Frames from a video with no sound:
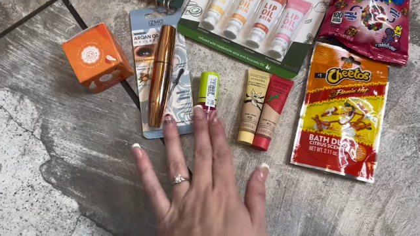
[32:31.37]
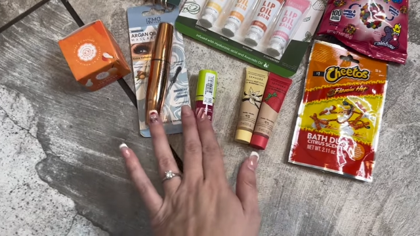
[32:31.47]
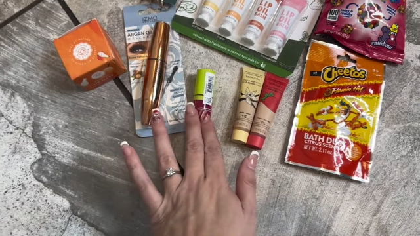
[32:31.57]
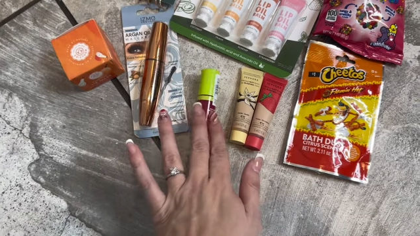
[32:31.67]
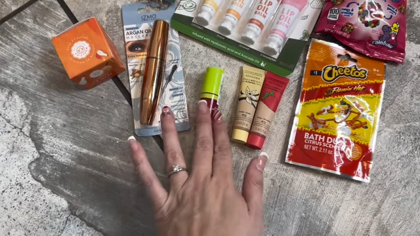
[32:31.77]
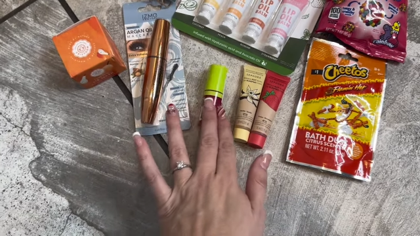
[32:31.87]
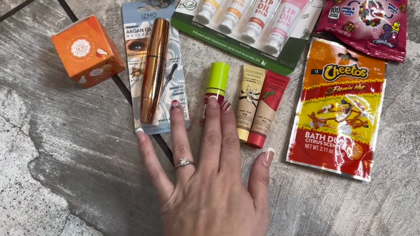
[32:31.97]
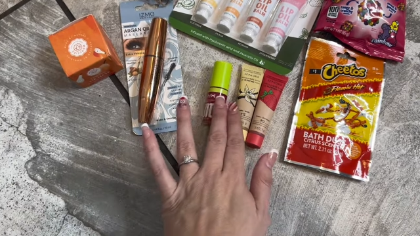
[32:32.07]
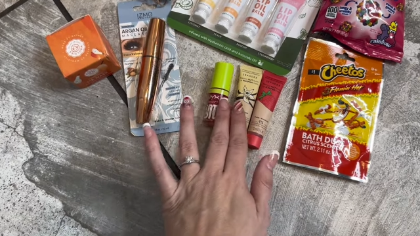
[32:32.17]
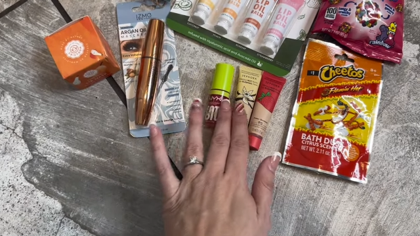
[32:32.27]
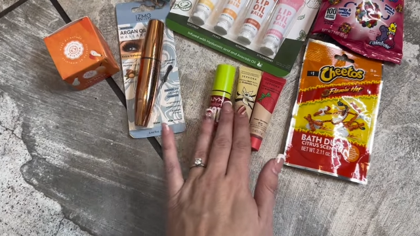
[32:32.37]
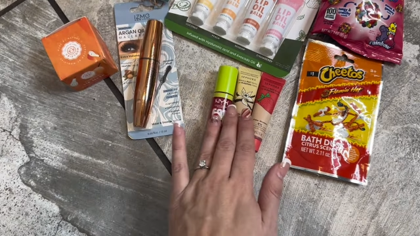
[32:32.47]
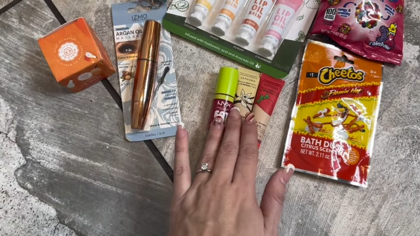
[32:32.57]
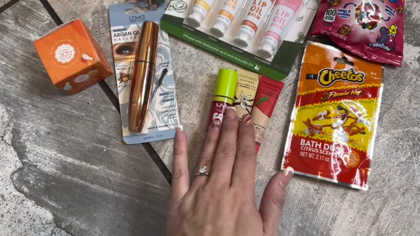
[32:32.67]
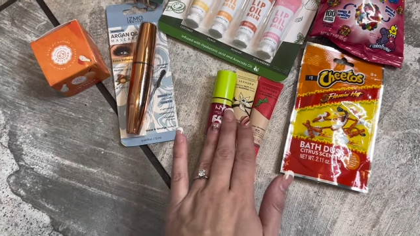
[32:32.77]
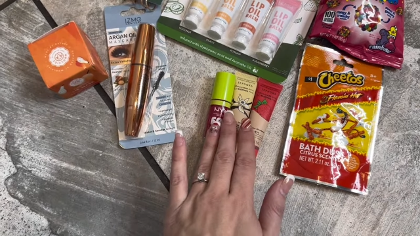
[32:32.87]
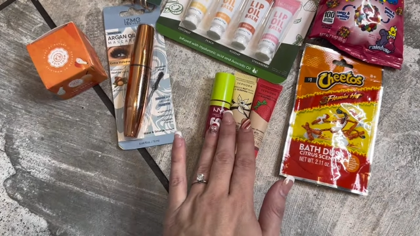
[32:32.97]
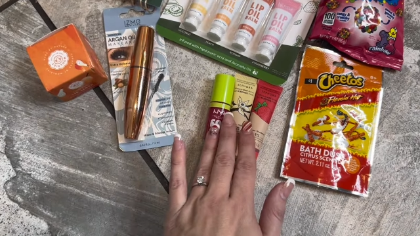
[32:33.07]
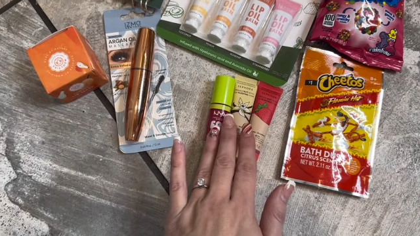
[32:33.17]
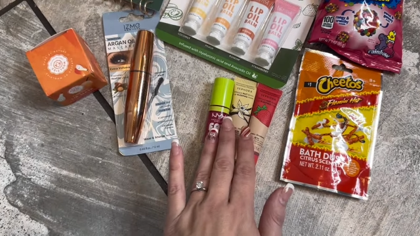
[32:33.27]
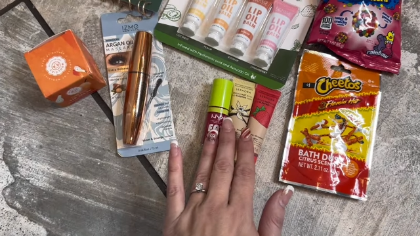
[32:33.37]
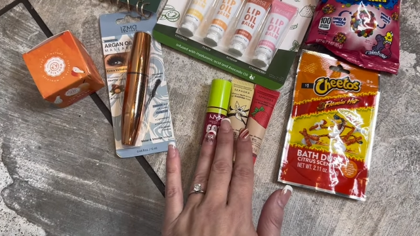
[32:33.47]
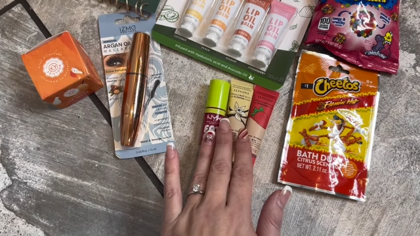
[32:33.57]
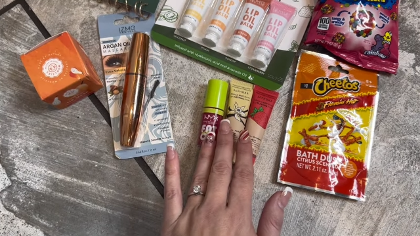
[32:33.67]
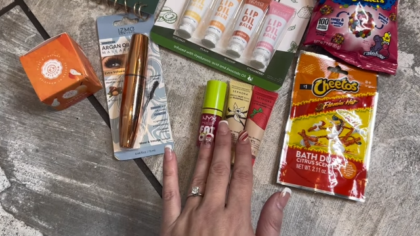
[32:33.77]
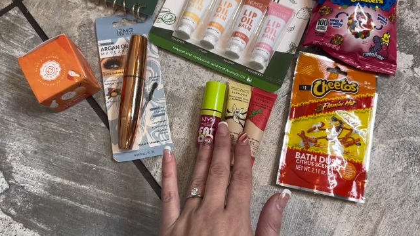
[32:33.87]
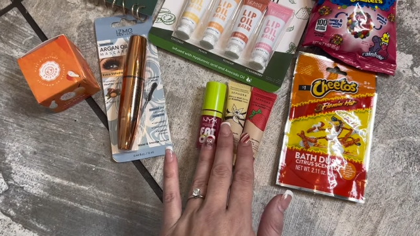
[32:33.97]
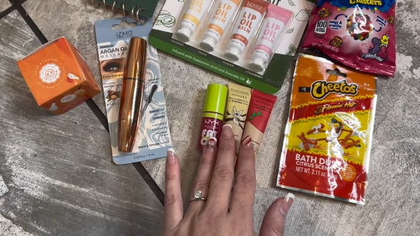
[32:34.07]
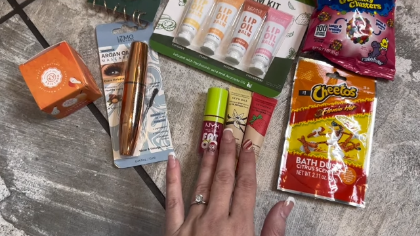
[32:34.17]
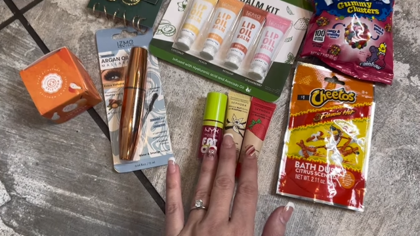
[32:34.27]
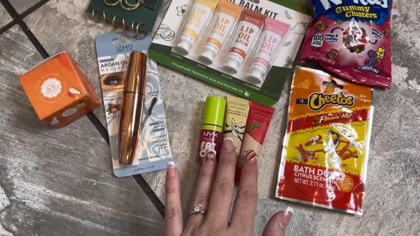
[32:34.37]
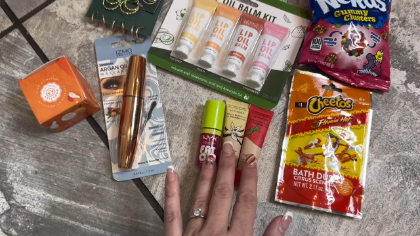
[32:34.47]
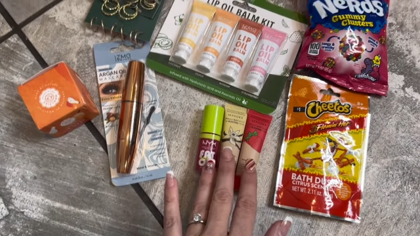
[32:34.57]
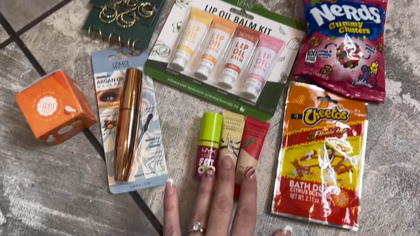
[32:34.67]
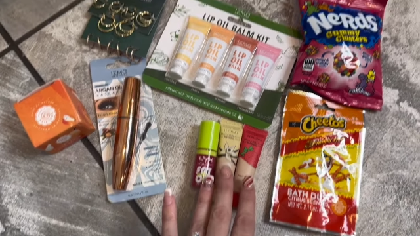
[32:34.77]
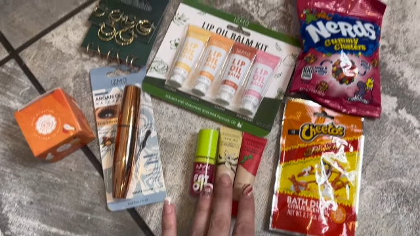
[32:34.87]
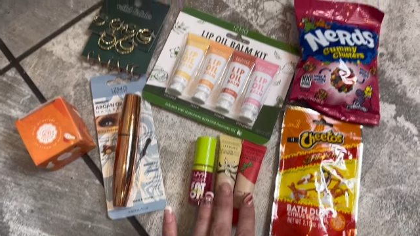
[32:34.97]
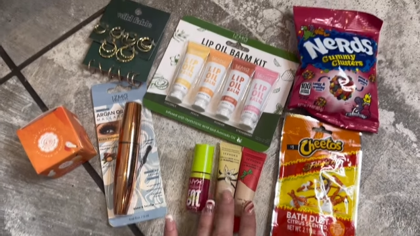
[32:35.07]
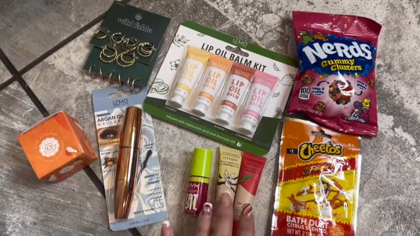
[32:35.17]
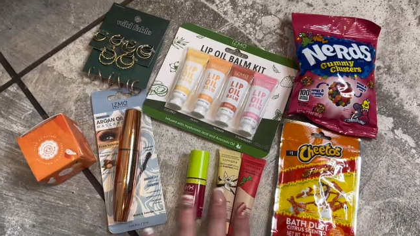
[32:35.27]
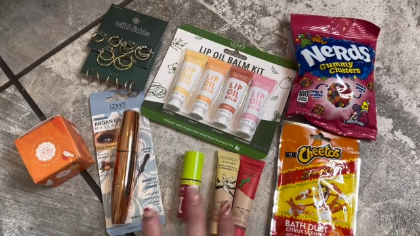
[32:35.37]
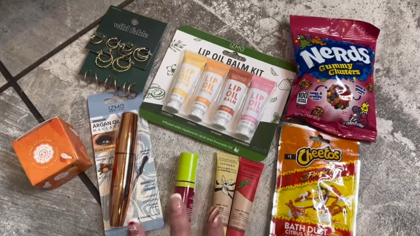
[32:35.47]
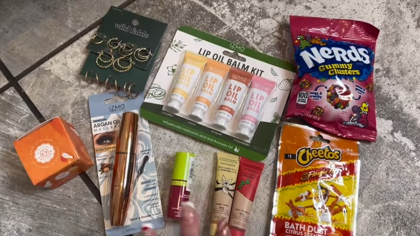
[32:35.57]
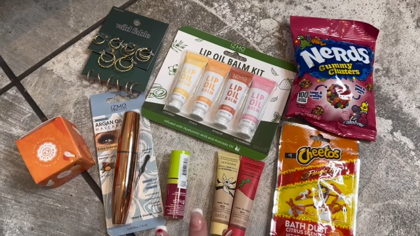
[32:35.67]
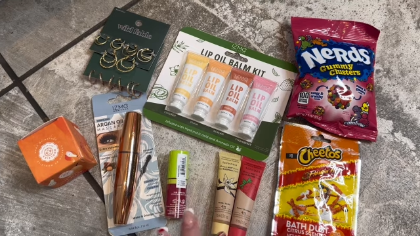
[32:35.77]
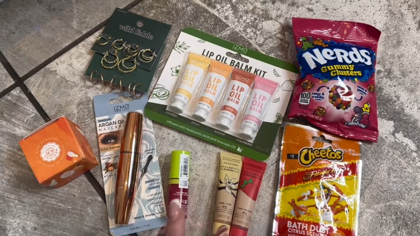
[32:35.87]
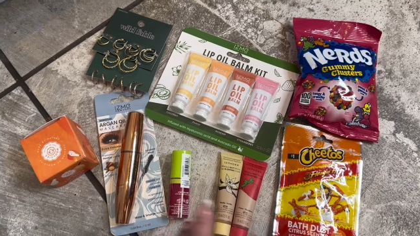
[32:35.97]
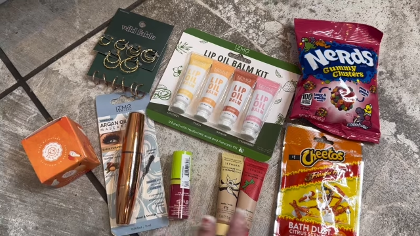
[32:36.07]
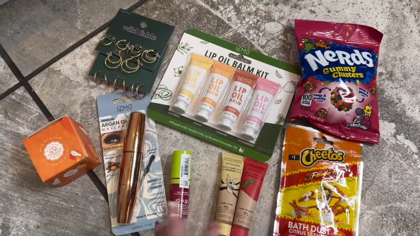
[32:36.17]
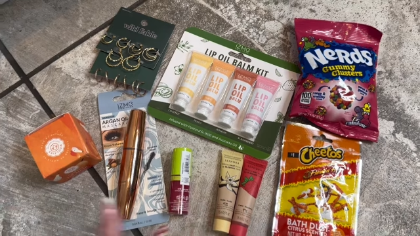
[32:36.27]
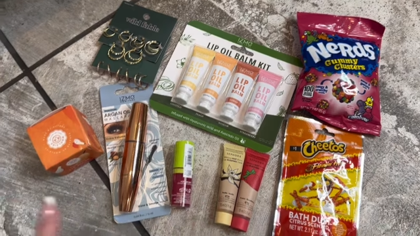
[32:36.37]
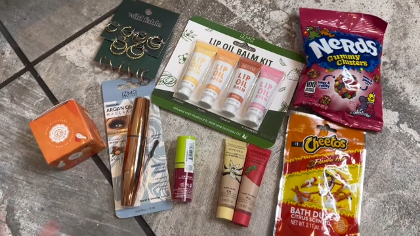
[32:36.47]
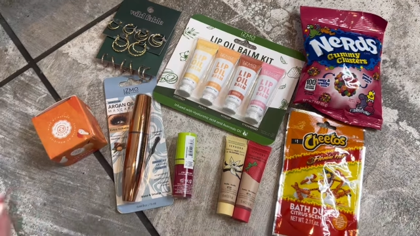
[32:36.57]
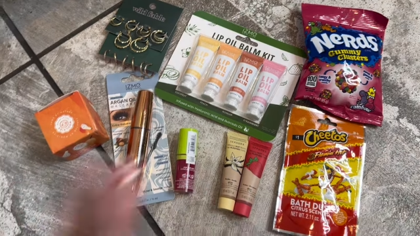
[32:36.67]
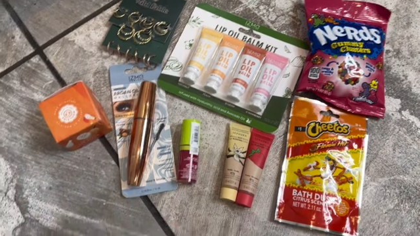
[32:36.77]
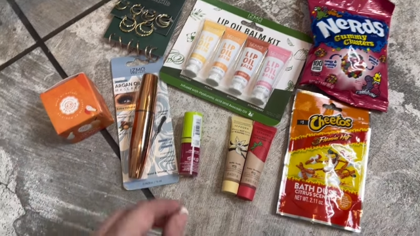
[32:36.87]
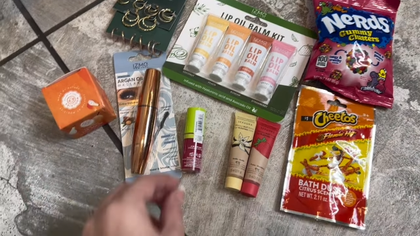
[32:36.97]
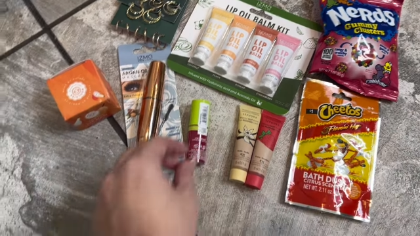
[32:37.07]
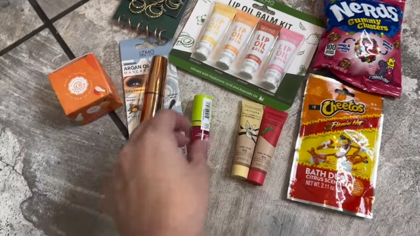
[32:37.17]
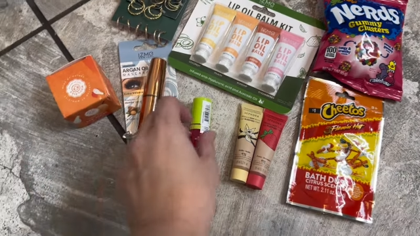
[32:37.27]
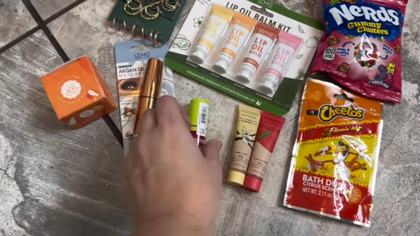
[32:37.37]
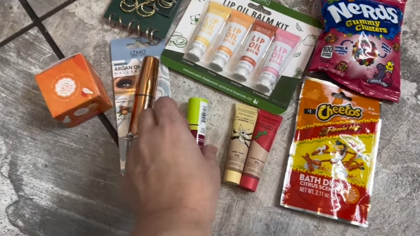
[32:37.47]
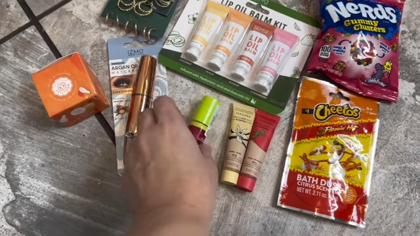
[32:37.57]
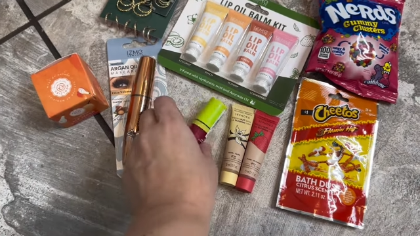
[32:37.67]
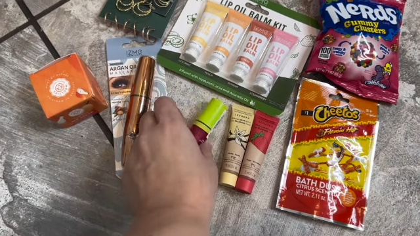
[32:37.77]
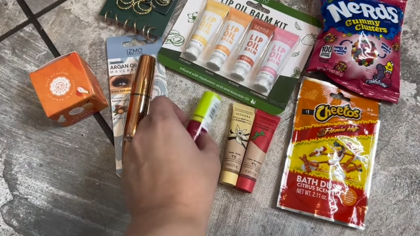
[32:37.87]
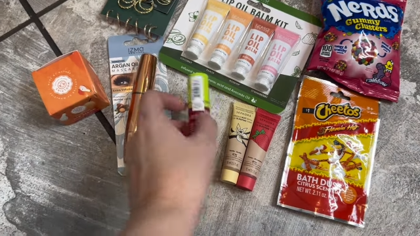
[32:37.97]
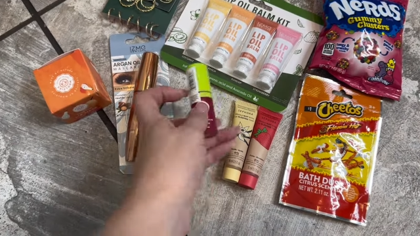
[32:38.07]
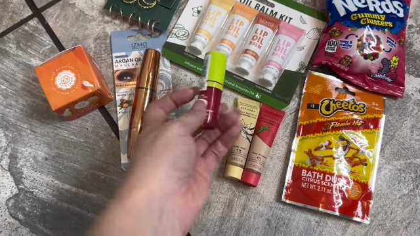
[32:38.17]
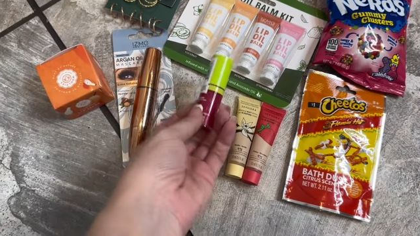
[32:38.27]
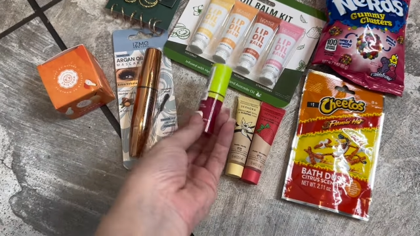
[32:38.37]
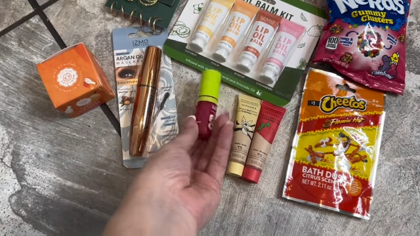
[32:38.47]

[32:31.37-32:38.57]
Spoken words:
Nobody's mouth can be seen.